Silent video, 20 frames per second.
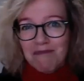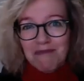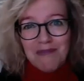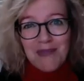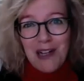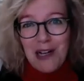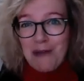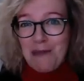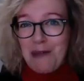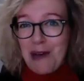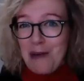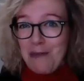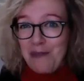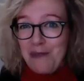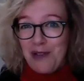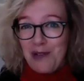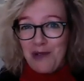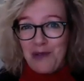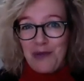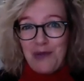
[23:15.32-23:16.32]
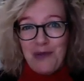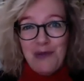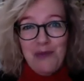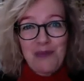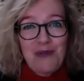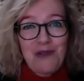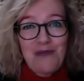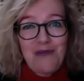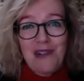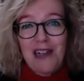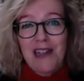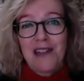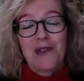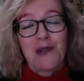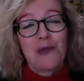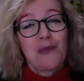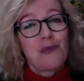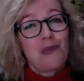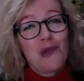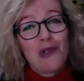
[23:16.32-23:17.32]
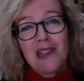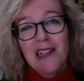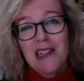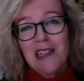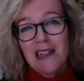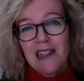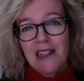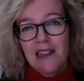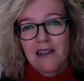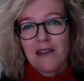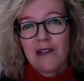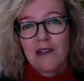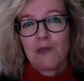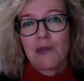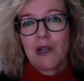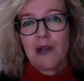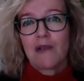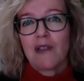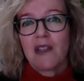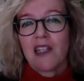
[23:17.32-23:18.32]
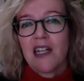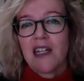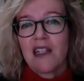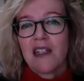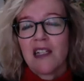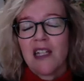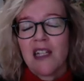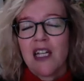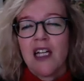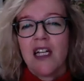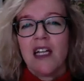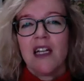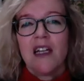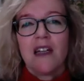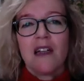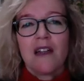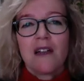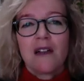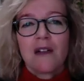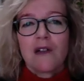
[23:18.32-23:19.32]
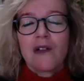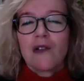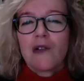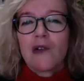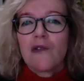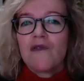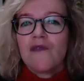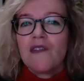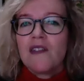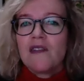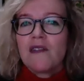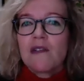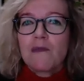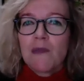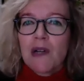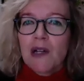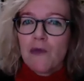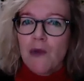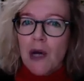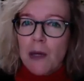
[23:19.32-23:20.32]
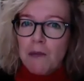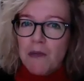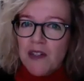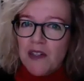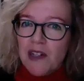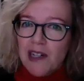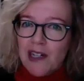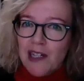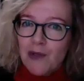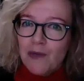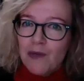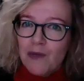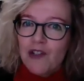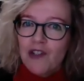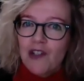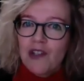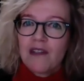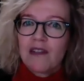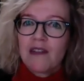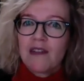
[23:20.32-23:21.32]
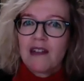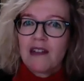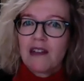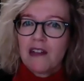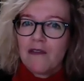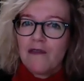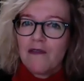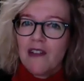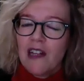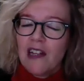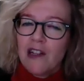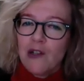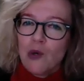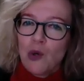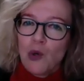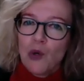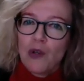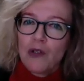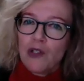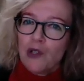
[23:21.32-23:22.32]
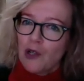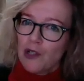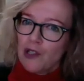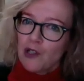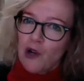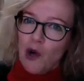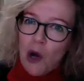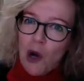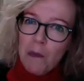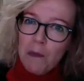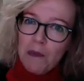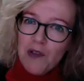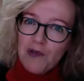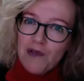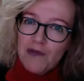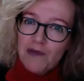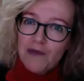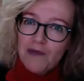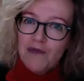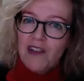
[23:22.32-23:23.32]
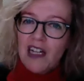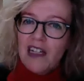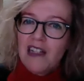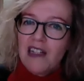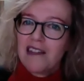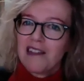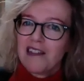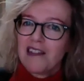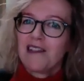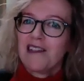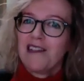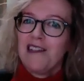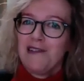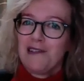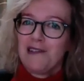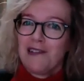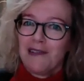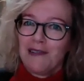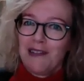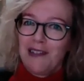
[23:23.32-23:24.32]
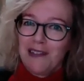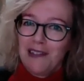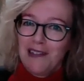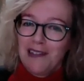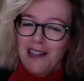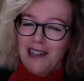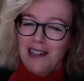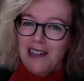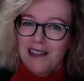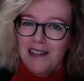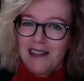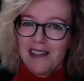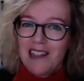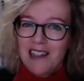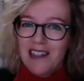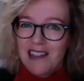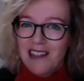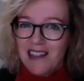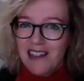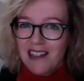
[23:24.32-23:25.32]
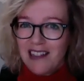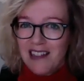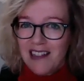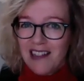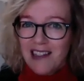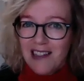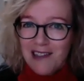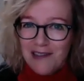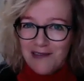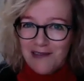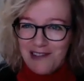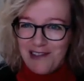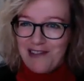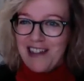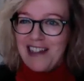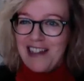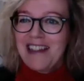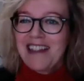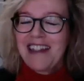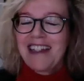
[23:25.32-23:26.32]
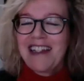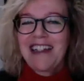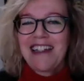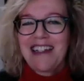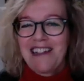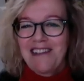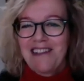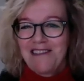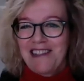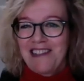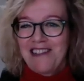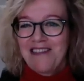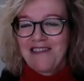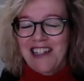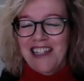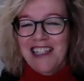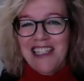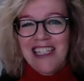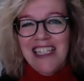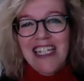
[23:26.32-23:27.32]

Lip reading: I'm happy to provide some more details about that. Go visit my website, which is equilido.com. You'll find it here underneath the interview, I think, Karen, right?